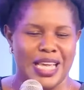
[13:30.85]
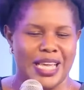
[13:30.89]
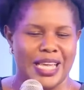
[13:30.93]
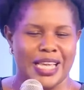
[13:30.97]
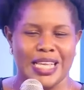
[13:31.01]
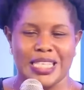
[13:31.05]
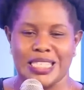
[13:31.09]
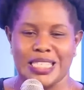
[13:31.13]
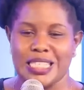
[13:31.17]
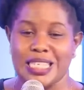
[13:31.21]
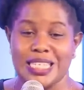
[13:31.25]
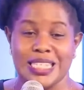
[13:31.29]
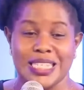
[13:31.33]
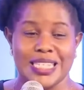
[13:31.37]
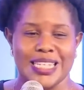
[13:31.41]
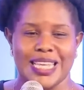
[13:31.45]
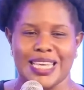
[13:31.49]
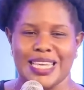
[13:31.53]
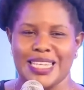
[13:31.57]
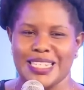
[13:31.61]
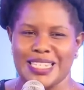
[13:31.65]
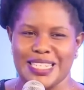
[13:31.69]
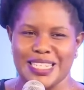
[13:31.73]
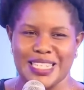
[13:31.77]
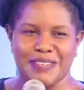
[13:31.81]
I can see it
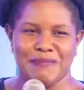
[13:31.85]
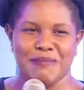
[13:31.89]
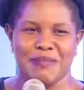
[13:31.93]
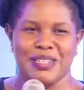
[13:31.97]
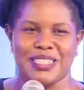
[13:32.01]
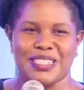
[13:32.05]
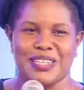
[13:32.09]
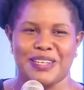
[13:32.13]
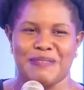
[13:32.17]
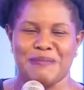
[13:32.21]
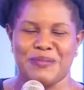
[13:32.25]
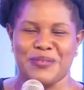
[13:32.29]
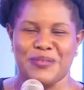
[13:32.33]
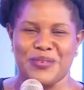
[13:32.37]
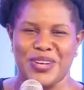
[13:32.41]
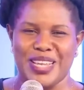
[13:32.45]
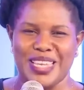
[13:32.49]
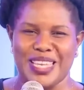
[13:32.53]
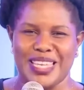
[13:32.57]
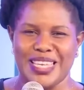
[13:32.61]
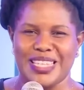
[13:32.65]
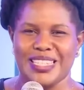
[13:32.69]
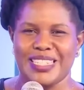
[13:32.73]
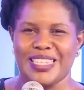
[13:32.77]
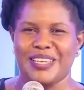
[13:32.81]
lighting, but I'm
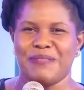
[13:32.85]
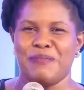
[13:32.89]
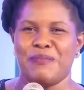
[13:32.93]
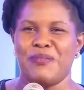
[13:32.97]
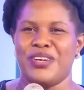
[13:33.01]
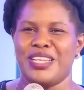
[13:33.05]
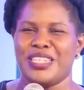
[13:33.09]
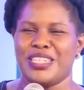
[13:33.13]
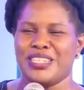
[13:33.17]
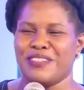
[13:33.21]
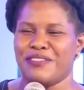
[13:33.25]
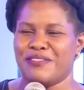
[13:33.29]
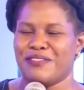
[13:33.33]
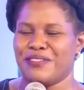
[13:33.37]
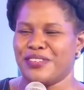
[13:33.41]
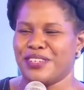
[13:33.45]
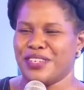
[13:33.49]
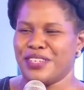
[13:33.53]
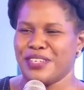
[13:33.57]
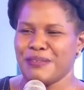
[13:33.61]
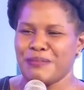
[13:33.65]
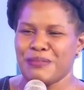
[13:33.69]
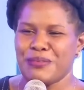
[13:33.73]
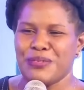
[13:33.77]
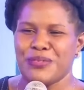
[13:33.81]
quiet. I'm waiting for
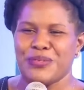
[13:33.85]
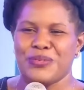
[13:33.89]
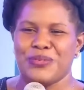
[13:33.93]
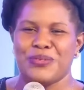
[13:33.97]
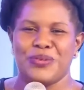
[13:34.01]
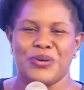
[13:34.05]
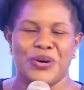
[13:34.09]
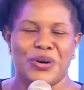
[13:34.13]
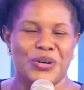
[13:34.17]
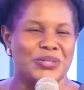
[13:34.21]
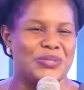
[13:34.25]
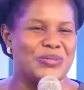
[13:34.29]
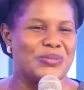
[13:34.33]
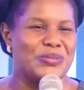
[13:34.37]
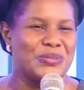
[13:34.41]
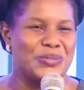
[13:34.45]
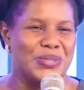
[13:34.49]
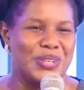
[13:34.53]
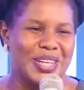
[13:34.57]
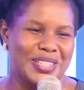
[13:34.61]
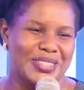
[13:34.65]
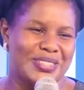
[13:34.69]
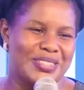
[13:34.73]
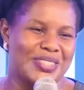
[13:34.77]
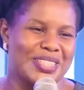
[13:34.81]
him to go to
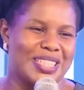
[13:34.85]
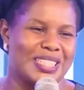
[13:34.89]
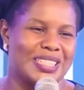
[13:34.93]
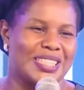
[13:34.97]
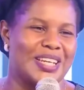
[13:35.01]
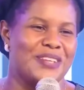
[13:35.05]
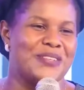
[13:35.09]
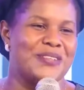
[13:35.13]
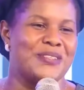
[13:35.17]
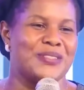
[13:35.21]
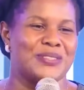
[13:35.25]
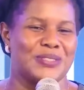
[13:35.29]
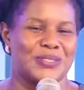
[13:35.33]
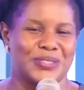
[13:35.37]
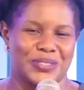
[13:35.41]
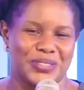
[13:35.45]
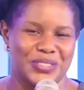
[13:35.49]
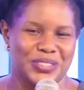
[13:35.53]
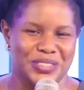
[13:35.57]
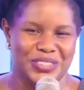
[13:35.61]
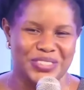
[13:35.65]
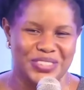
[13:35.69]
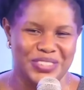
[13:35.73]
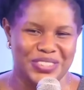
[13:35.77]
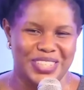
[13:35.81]
work so that I also,
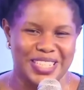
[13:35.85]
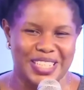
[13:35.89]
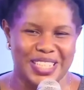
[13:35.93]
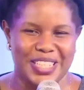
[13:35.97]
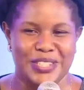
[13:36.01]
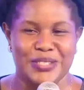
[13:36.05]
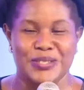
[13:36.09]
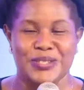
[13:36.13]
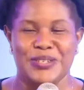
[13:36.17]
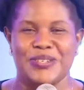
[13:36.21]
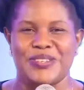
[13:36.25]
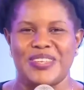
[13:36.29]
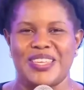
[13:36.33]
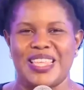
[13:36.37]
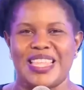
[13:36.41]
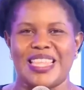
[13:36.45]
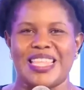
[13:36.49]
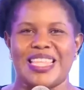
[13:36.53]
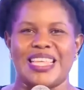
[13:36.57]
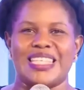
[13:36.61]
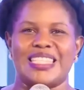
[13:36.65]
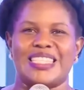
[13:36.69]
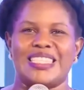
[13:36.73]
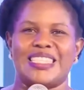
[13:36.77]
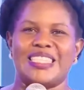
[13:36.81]
get on with
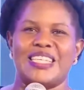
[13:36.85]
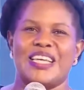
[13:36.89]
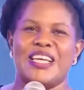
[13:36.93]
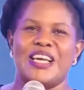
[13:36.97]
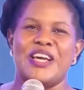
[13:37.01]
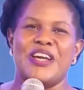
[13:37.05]
this.